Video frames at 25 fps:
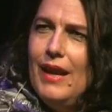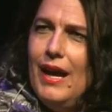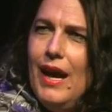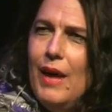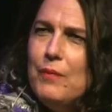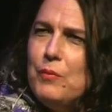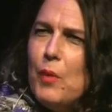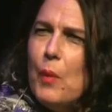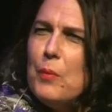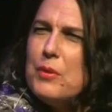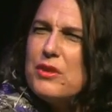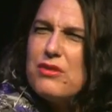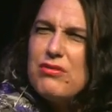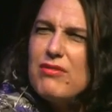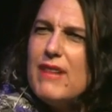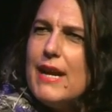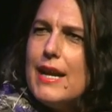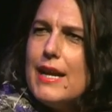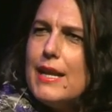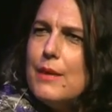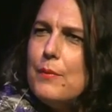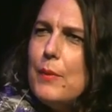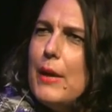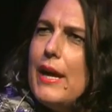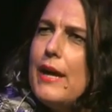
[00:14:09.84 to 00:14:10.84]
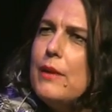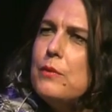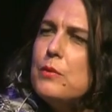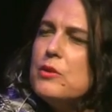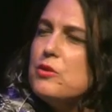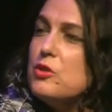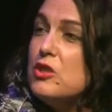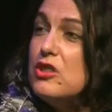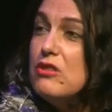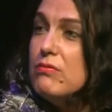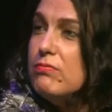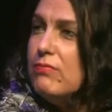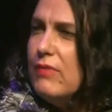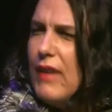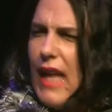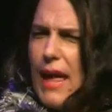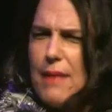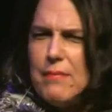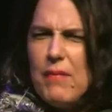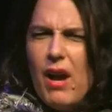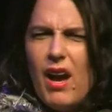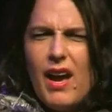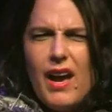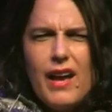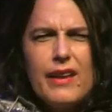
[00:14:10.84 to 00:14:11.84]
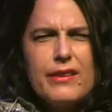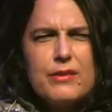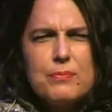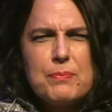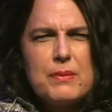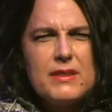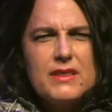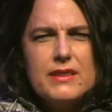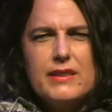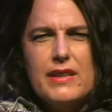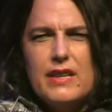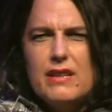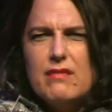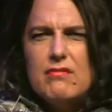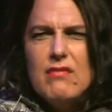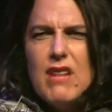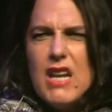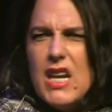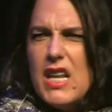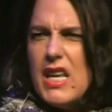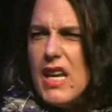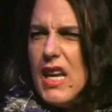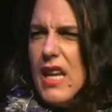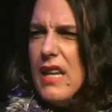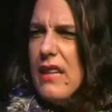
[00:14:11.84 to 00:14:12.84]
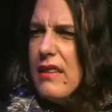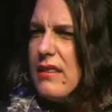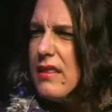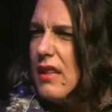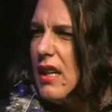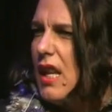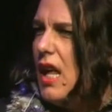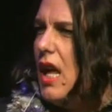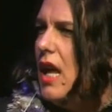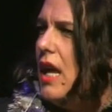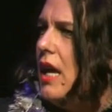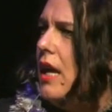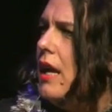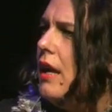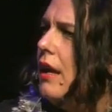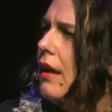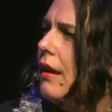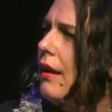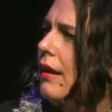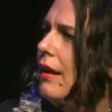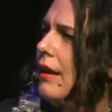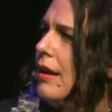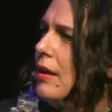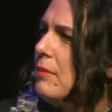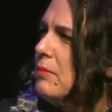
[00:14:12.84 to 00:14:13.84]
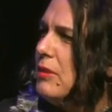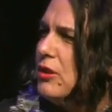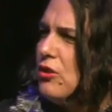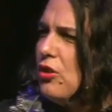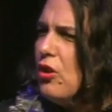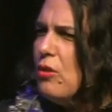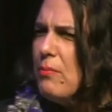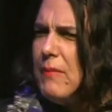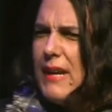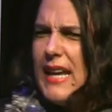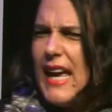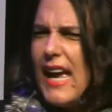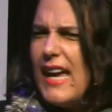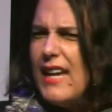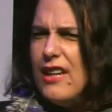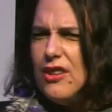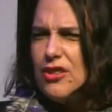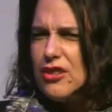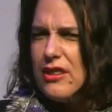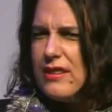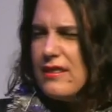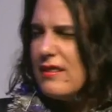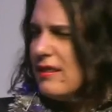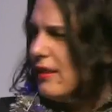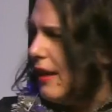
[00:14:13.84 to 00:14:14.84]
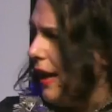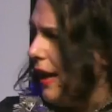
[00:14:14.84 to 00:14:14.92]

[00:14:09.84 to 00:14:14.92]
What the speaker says: And what was really weird was you let my husband in really easily. It took me ages to